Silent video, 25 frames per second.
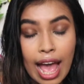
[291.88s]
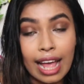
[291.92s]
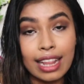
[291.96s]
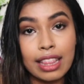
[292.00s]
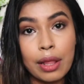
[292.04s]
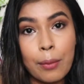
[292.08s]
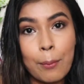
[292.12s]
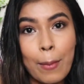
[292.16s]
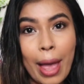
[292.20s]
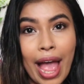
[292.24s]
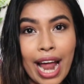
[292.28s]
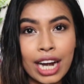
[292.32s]
and
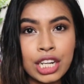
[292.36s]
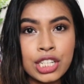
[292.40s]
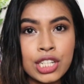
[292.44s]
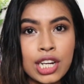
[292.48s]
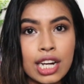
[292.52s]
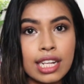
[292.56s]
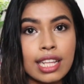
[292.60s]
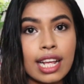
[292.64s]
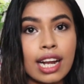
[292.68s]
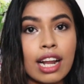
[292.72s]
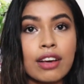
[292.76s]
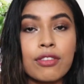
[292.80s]
the matte
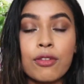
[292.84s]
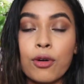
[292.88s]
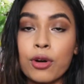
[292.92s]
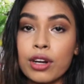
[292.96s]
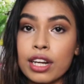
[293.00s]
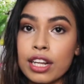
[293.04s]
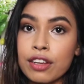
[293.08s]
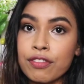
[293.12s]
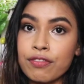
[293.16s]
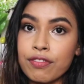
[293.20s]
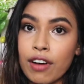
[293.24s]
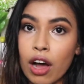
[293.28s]
shade that I
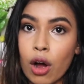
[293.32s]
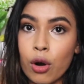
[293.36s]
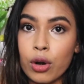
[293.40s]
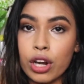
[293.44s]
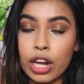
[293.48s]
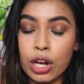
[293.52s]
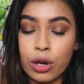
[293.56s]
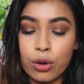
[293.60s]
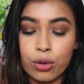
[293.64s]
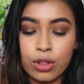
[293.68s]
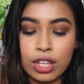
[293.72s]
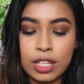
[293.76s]
only found
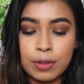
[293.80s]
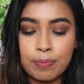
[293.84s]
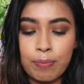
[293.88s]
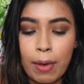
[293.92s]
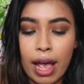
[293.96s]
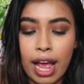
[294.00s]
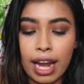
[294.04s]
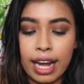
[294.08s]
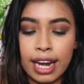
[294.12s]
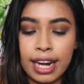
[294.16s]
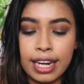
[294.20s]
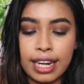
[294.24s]
into this
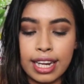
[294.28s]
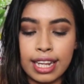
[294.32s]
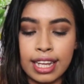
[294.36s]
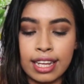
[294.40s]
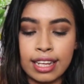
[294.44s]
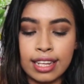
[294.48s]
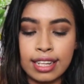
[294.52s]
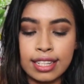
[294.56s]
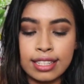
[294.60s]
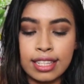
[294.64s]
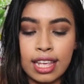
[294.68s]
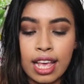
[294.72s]
palette
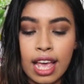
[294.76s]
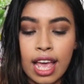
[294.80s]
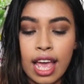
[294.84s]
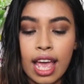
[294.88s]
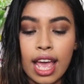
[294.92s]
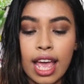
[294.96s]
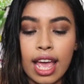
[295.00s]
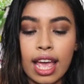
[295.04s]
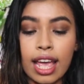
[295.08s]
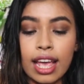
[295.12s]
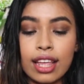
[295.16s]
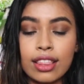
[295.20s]
is
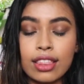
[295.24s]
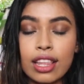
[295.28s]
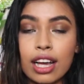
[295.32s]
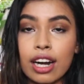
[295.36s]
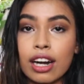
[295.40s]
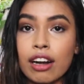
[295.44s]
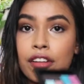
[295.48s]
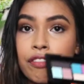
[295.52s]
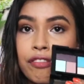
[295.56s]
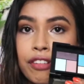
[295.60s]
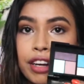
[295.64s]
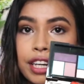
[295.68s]
in the
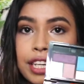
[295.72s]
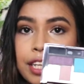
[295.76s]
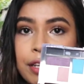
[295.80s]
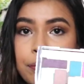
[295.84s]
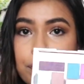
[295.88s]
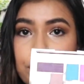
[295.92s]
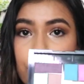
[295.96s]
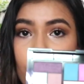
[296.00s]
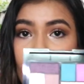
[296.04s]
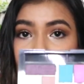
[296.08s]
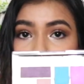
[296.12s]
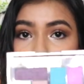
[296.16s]

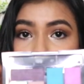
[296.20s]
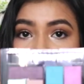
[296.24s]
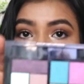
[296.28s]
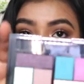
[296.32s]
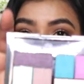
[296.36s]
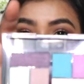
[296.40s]
Graffiti Pop.